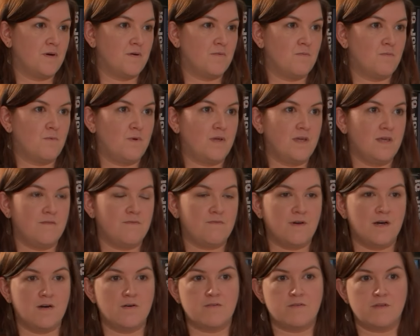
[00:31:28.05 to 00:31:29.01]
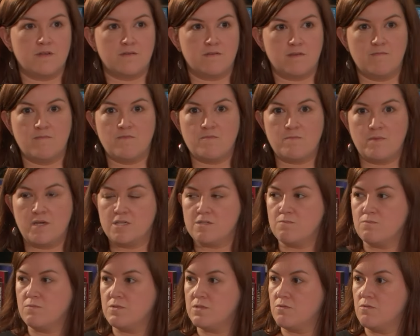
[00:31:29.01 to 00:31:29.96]
But we felt that the
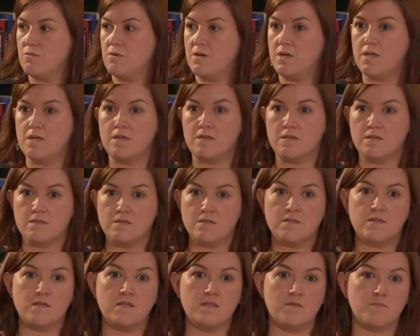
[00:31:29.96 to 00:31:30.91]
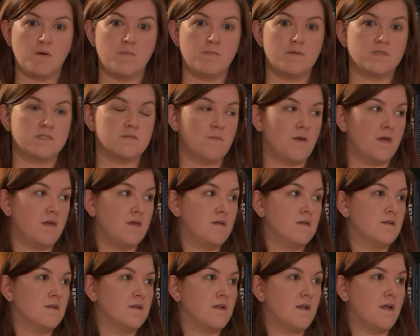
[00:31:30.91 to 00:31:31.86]
information was already in the public
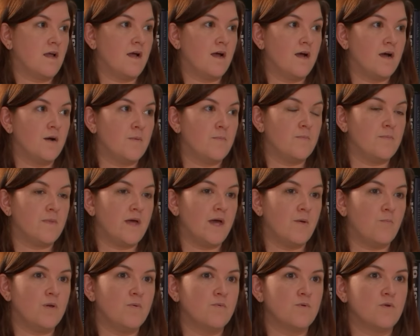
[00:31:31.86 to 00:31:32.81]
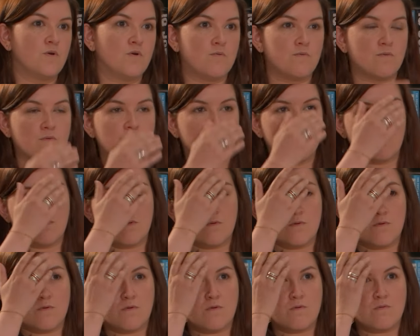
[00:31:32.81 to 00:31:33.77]
domain. And we were not
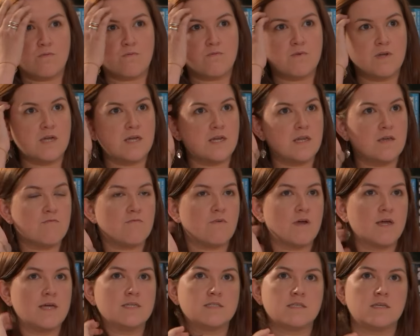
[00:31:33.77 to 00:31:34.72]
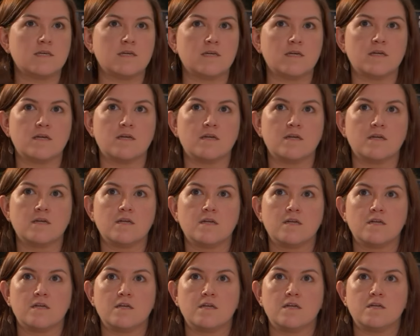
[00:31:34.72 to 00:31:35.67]
really raising
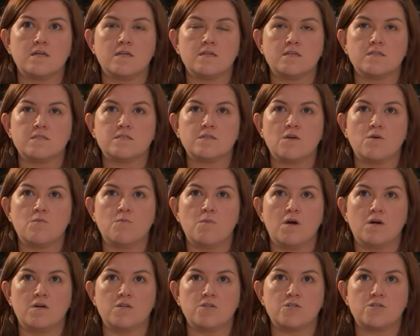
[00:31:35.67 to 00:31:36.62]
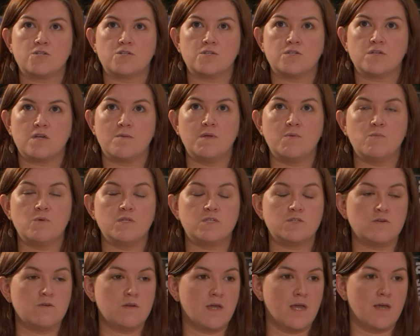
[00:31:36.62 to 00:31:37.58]
so much. I mean,
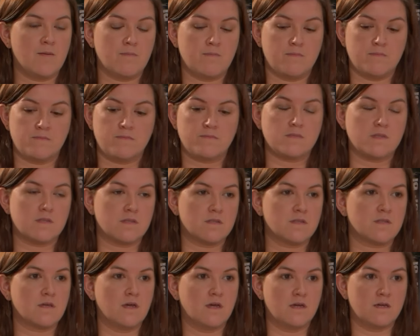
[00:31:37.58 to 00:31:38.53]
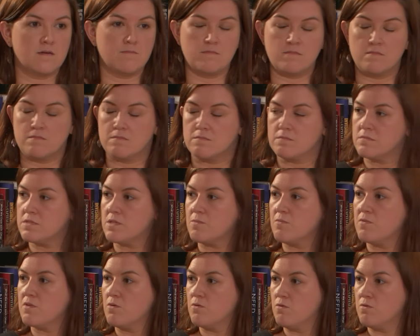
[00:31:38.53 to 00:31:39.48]
we do name
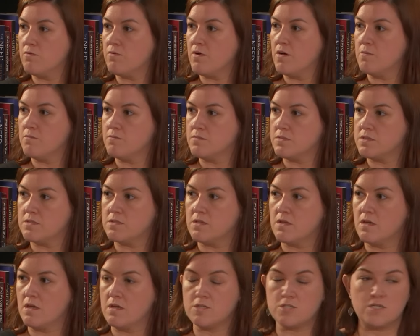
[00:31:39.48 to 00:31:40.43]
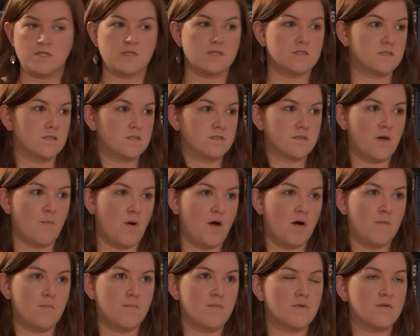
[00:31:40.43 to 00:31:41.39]
some of the law firms, and shillings does
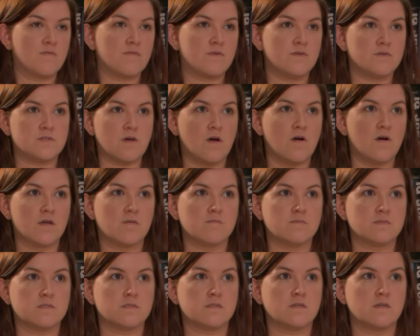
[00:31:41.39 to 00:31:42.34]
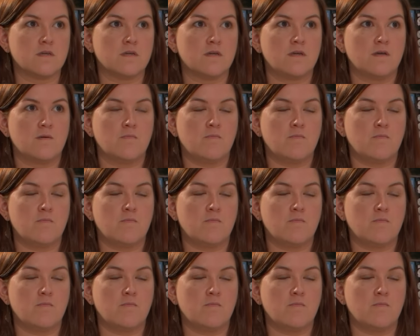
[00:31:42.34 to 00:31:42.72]
come up a few times.